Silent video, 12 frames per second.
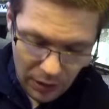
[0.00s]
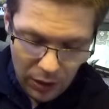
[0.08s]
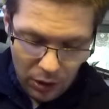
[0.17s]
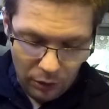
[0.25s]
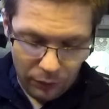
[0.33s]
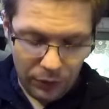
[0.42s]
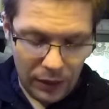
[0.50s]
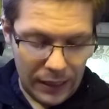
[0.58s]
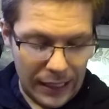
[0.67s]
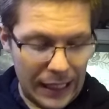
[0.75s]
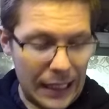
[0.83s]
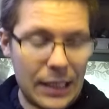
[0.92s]
of the
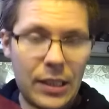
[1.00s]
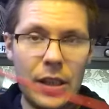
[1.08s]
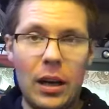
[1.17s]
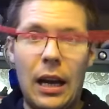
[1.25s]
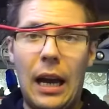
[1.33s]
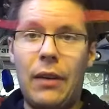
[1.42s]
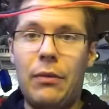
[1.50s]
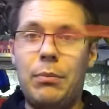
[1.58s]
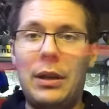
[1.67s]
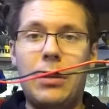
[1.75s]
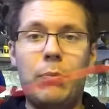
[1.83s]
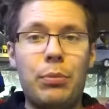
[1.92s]
leads have
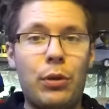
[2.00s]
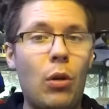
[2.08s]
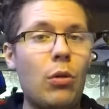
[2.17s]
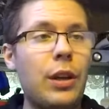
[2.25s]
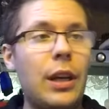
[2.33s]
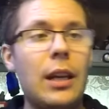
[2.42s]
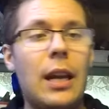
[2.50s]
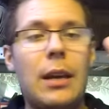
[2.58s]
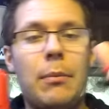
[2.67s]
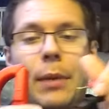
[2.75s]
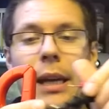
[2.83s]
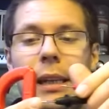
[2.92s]
been broken,
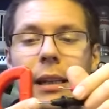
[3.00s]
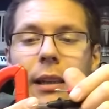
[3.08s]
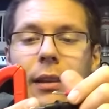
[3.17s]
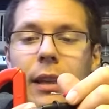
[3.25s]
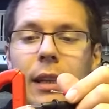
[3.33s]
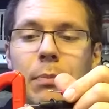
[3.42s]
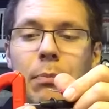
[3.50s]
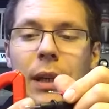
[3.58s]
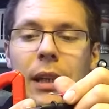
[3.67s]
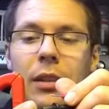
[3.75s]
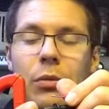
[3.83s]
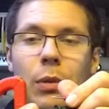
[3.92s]
mainly these
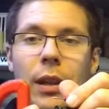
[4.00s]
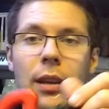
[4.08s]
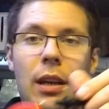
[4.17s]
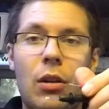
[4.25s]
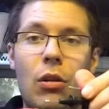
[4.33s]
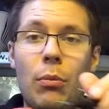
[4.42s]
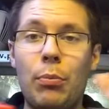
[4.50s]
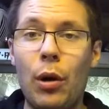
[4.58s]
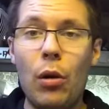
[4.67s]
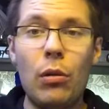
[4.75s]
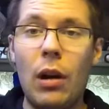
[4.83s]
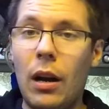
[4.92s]
pins. When they go
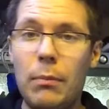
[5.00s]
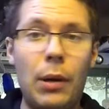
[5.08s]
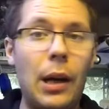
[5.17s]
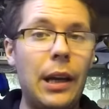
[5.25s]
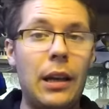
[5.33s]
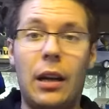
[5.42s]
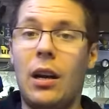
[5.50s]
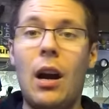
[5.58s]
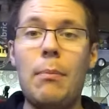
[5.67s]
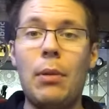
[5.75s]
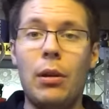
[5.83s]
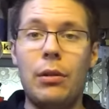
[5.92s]
broke, I buy a
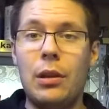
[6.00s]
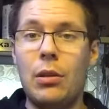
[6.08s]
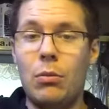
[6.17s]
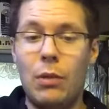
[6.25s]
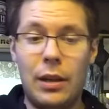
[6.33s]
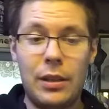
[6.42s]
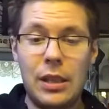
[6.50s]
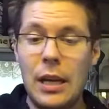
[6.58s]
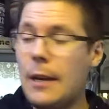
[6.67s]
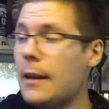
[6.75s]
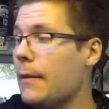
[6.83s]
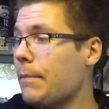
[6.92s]
couple of new ones,
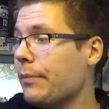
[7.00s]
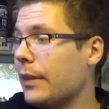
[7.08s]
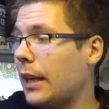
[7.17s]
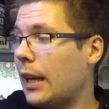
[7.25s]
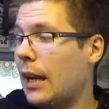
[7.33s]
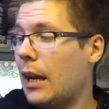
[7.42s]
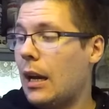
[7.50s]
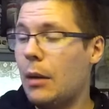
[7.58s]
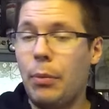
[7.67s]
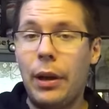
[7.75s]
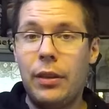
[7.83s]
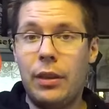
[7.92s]

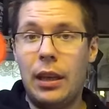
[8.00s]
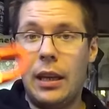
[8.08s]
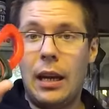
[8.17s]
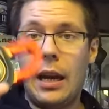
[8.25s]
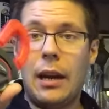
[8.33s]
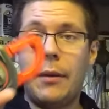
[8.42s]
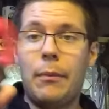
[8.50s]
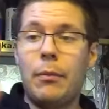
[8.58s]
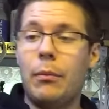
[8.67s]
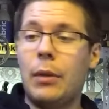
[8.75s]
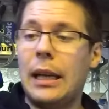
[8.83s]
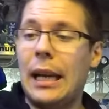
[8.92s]
but the
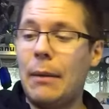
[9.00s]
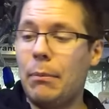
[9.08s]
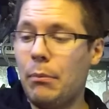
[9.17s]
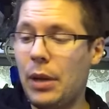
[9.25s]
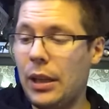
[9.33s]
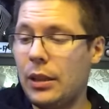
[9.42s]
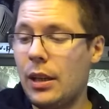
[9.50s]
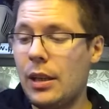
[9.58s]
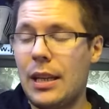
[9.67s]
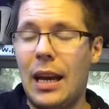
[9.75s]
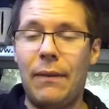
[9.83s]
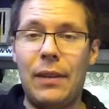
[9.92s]
clamp
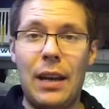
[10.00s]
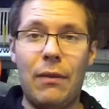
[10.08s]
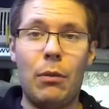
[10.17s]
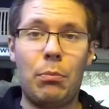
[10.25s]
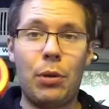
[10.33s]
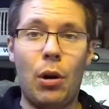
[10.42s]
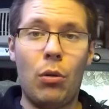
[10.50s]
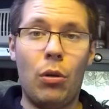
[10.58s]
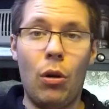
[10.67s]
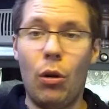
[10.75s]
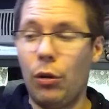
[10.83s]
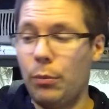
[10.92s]
meters have never broke
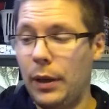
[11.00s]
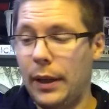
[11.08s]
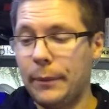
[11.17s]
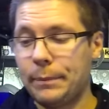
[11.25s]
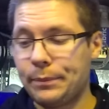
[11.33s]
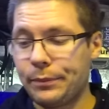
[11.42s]
on me.